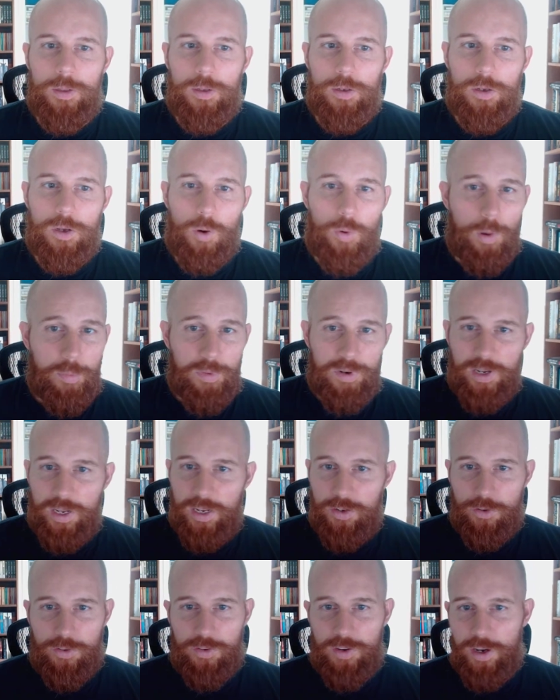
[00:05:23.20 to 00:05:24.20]
Go up and down
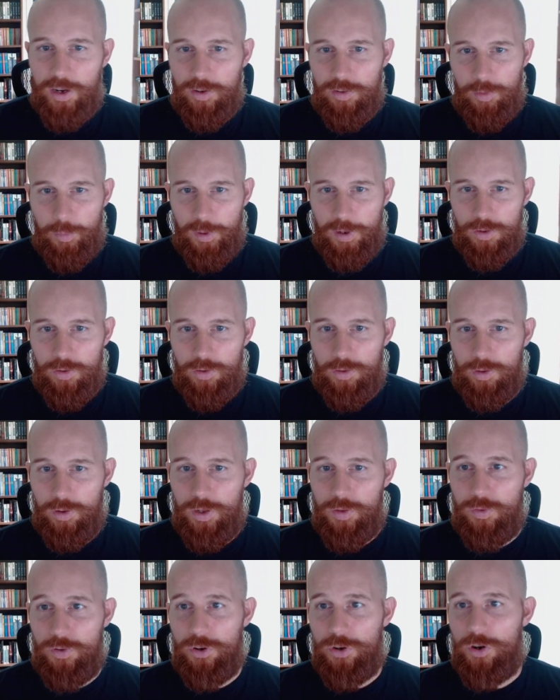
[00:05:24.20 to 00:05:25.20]
your stairs a bunch.
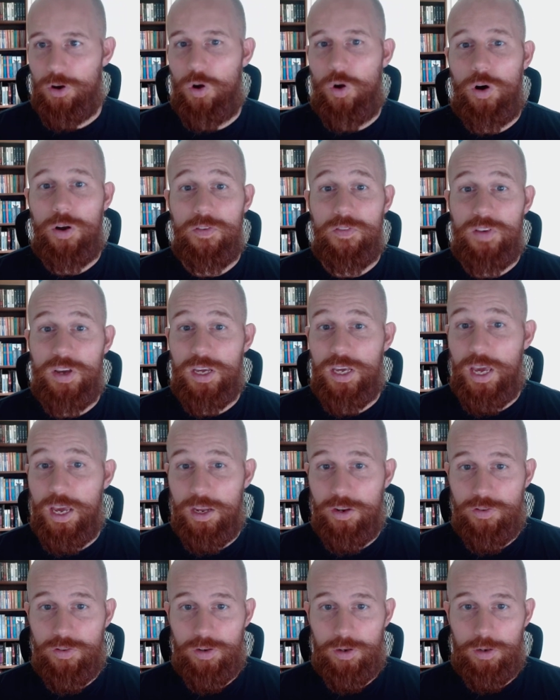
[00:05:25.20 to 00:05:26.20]
If you're on
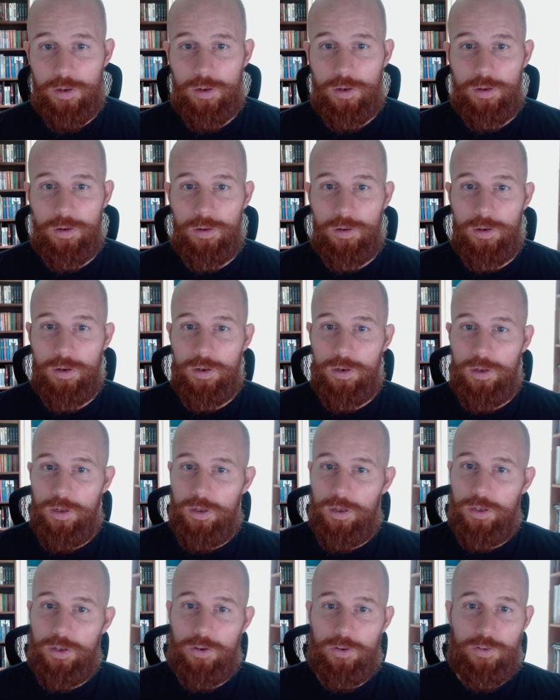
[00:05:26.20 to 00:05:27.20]
vacation
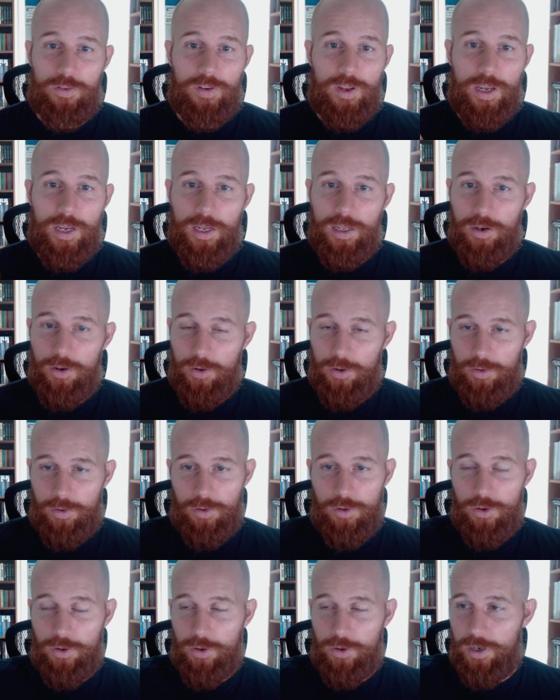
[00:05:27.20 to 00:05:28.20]
and you're staying or
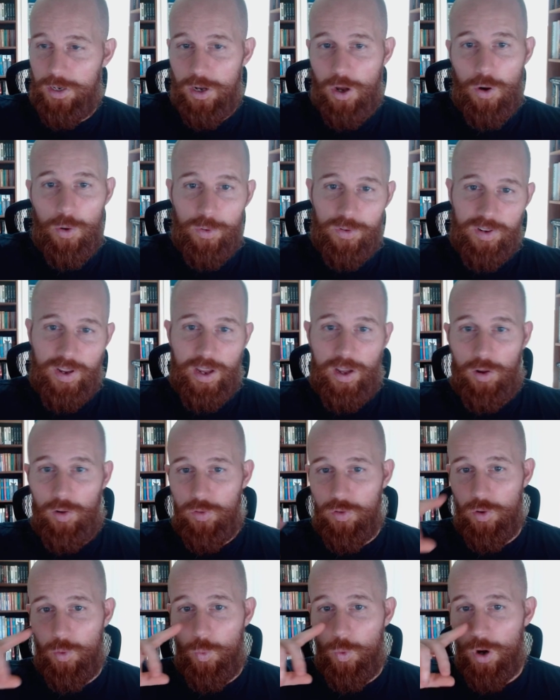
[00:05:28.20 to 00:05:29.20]
you're in a hotel
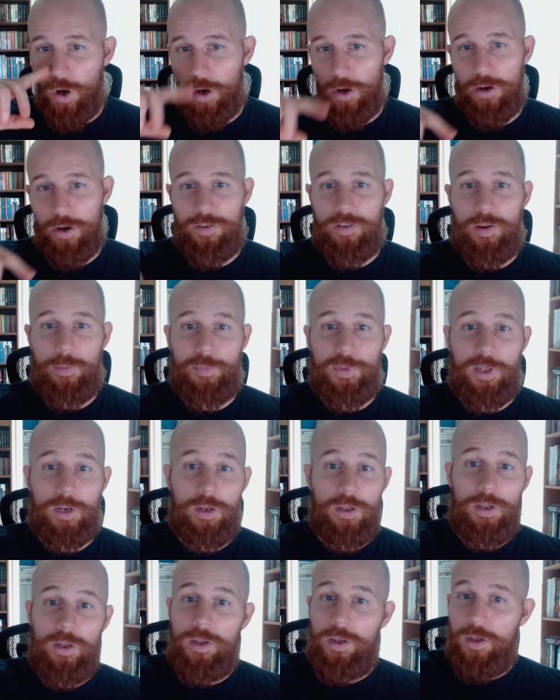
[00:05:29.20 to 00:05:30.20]
for work or something,
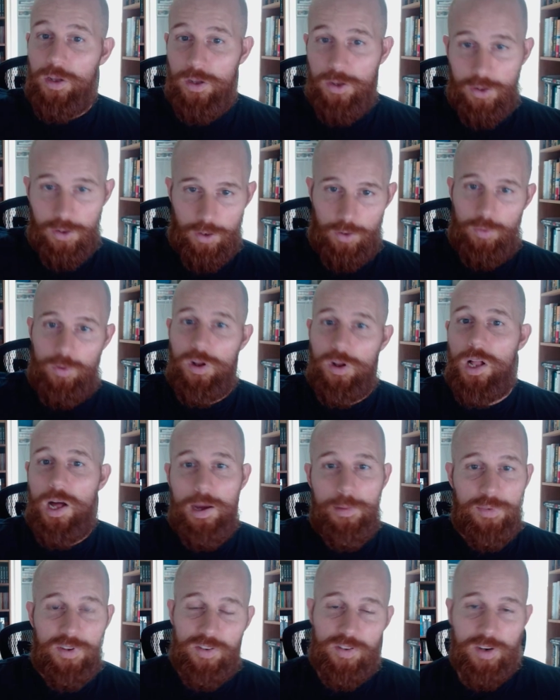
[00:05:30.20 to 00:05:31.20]
you know,
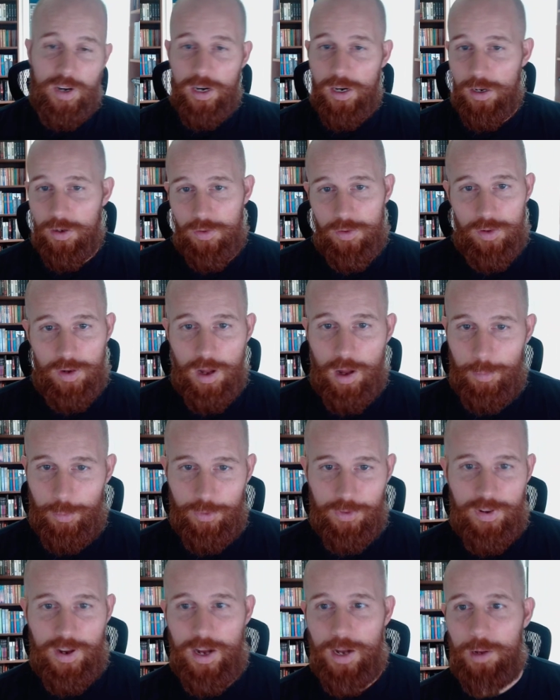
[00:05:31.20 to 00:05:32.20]
climb the stairs a couple
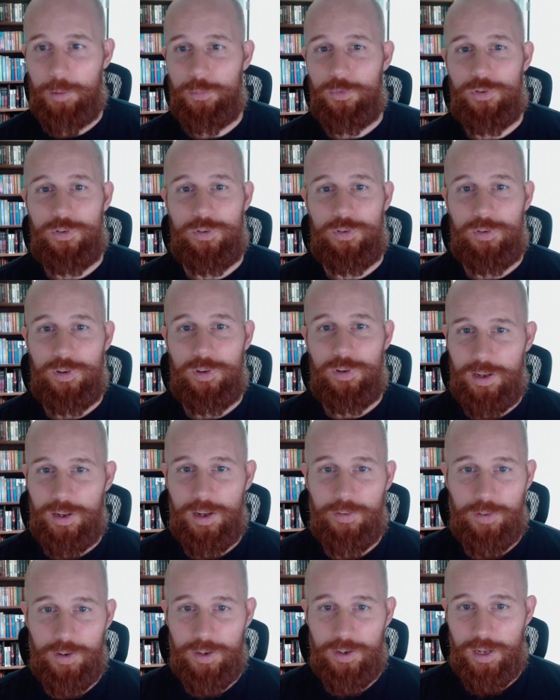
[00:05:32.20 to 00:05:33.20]
times
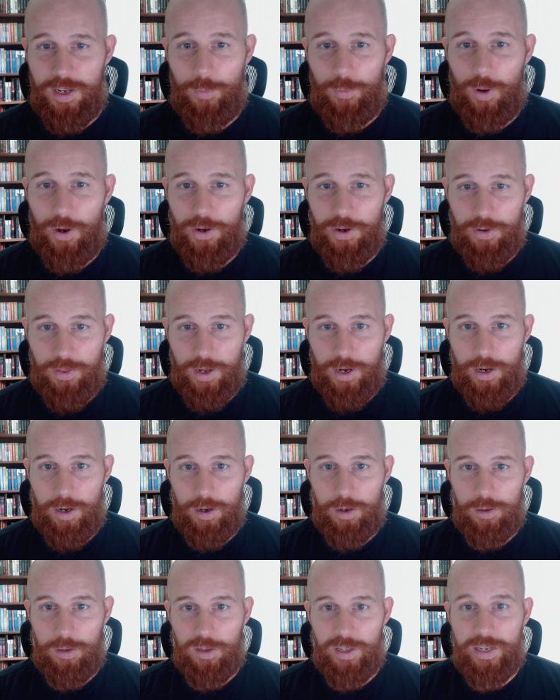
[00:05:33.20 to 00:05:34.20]
every day while you're there.
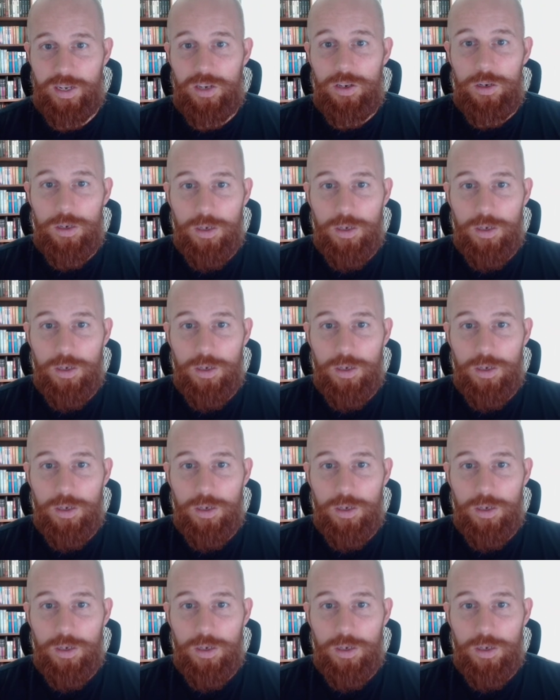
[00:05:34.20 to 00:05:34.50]
Like,